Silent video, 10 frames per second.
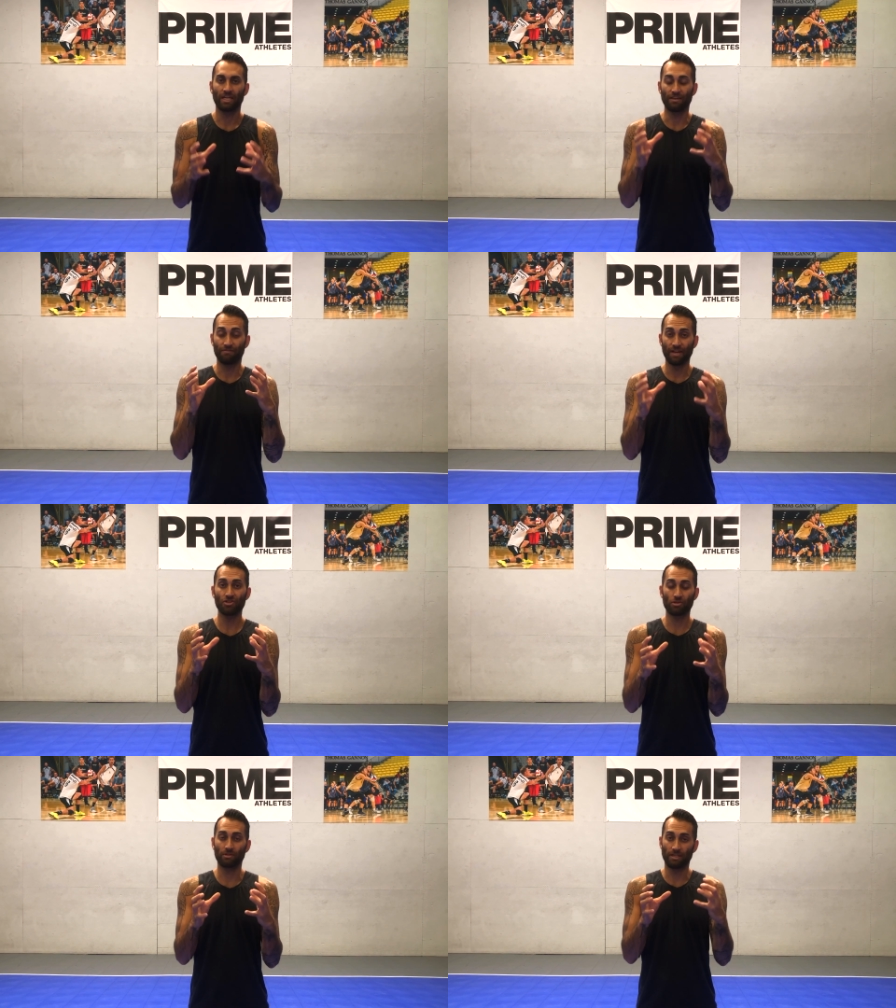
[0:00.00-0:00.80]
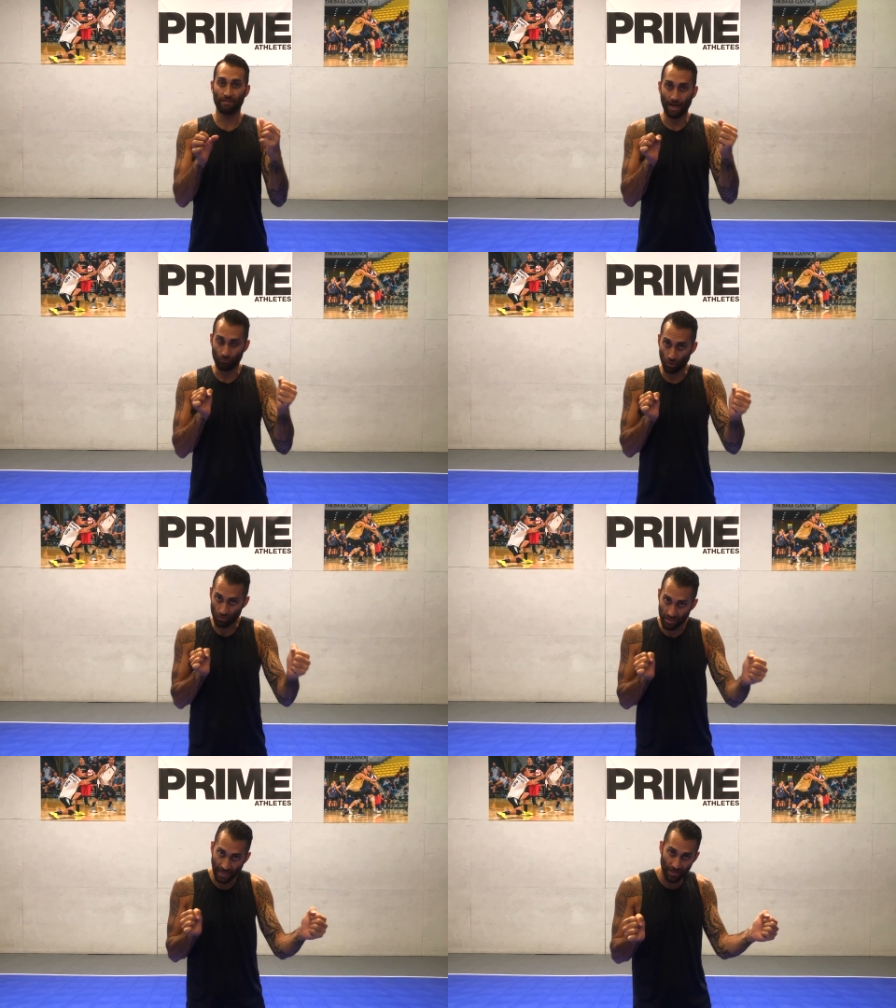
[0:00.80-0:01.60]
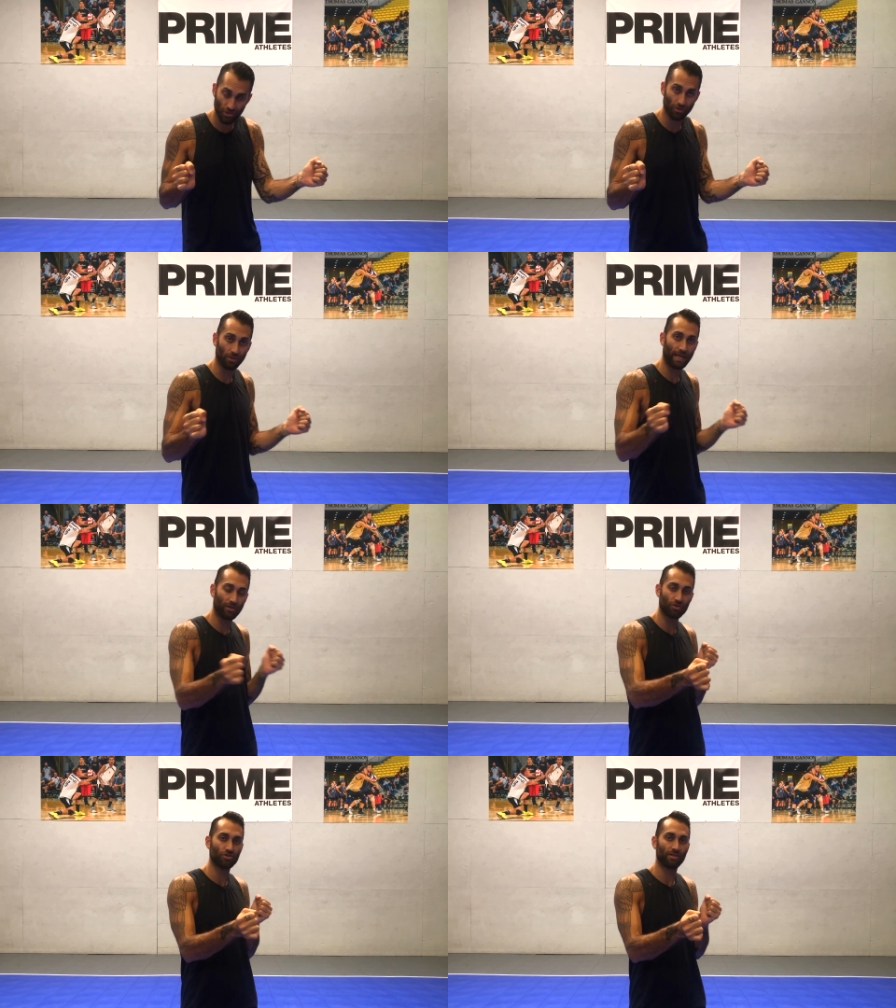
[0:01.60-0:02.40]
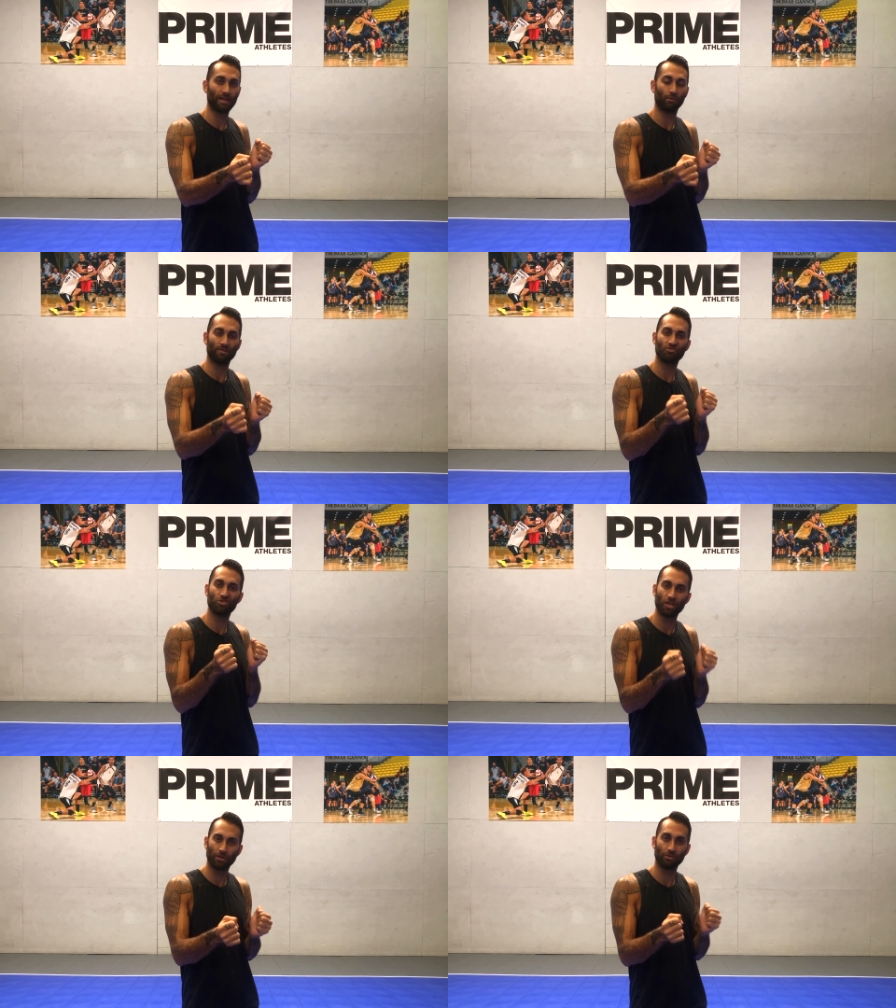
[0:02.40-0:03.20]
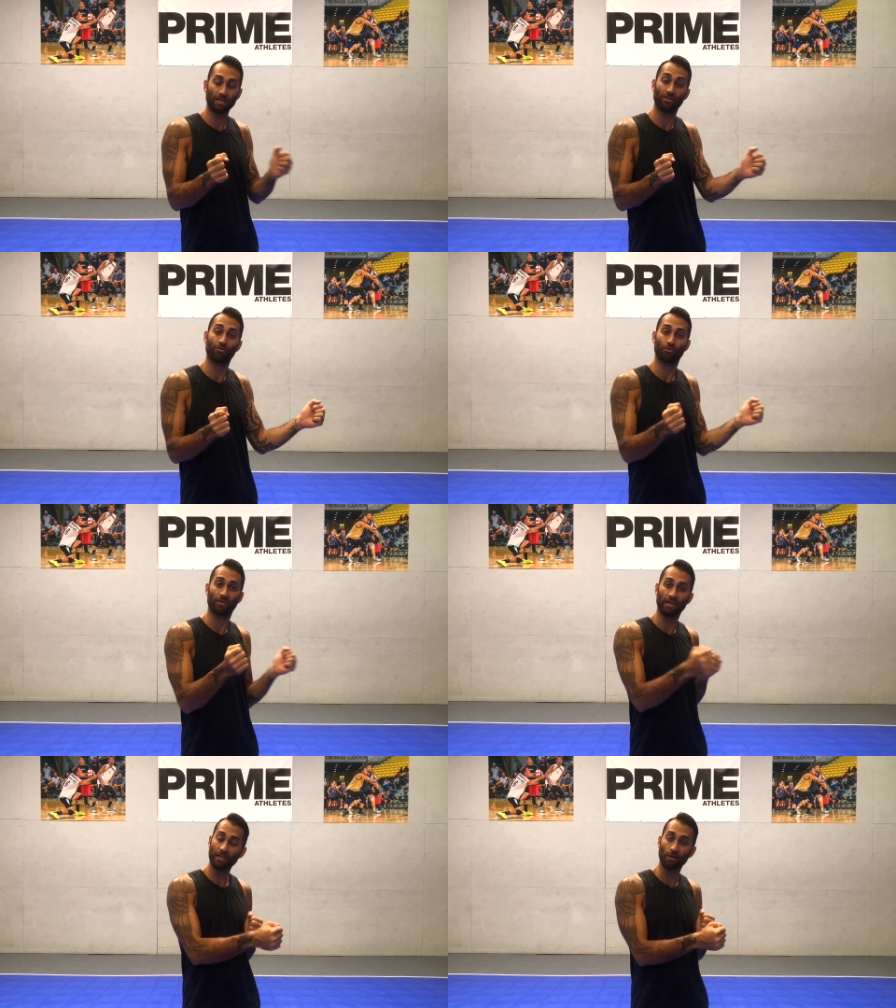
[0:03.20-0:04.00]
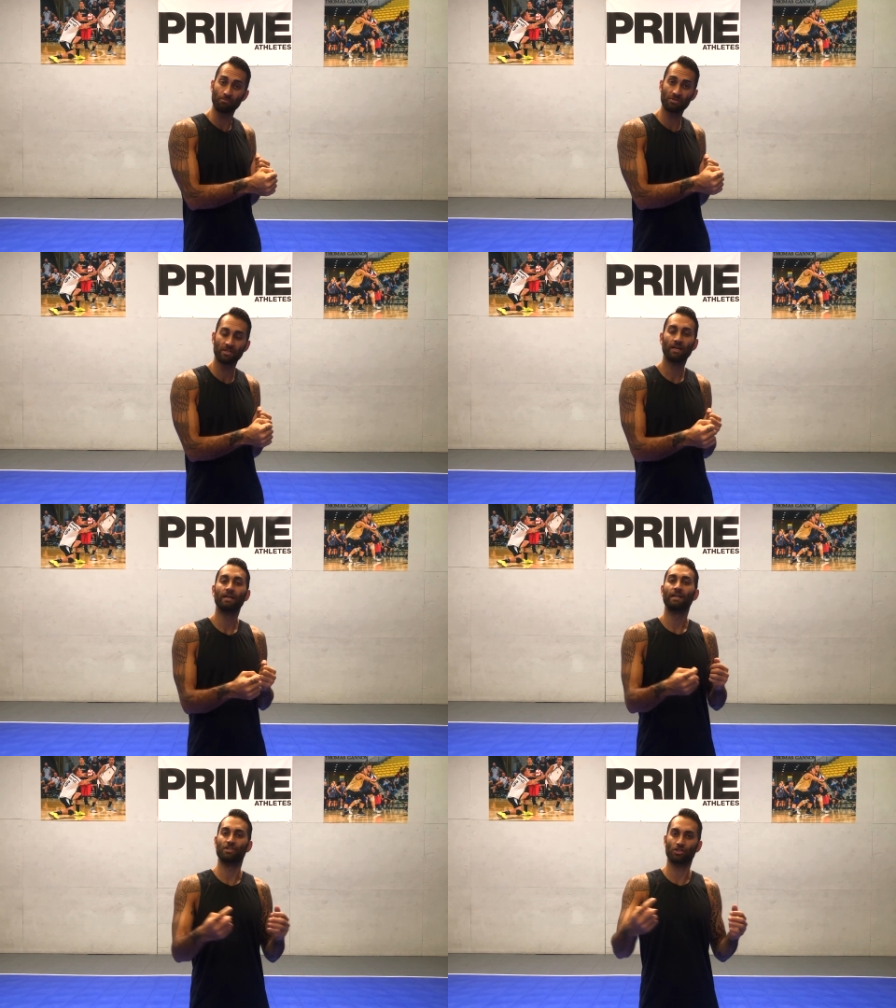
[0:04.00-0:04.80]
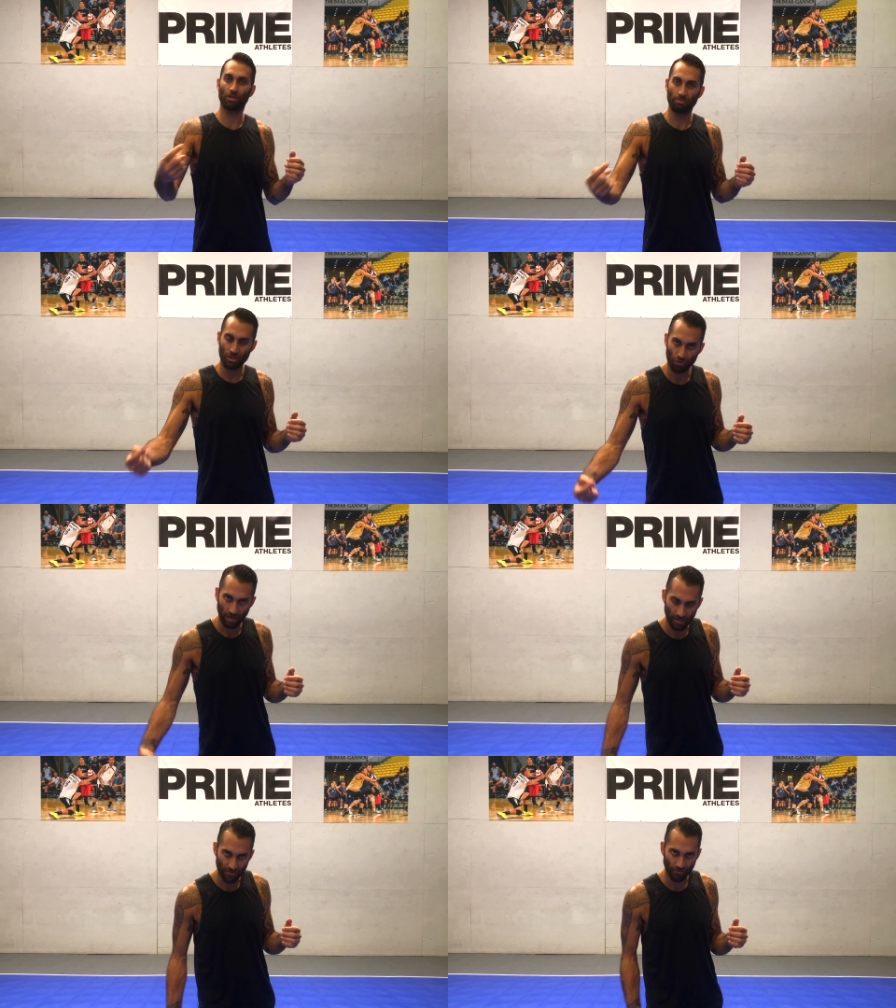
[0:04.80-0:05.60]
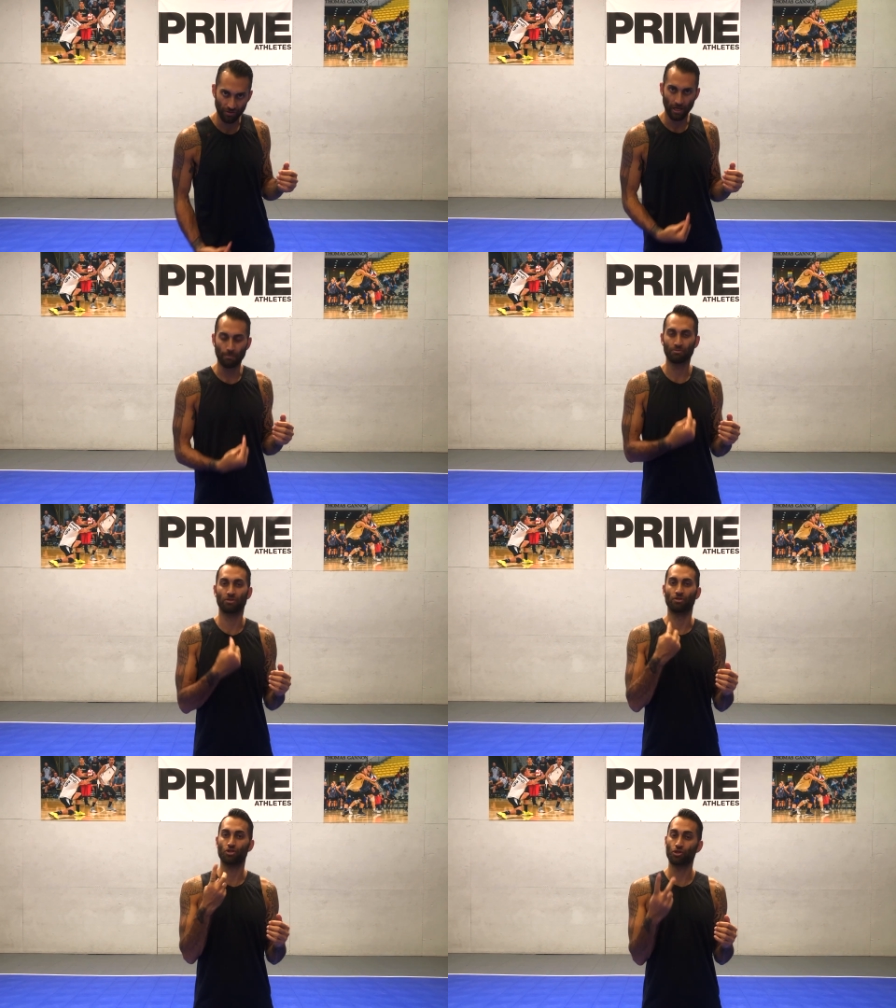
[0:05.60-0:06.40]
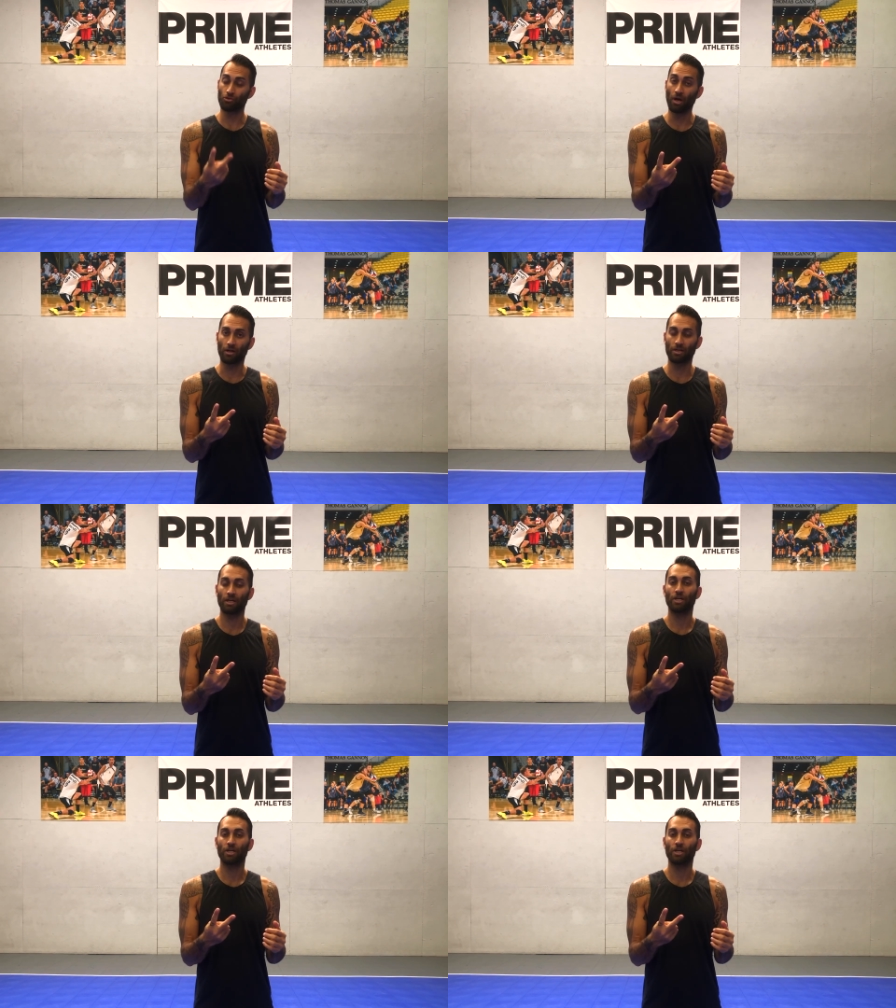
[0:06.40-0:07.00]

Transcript: Eventually, that rotational energy that we've generated through the hips is going to be transferred up to the trunk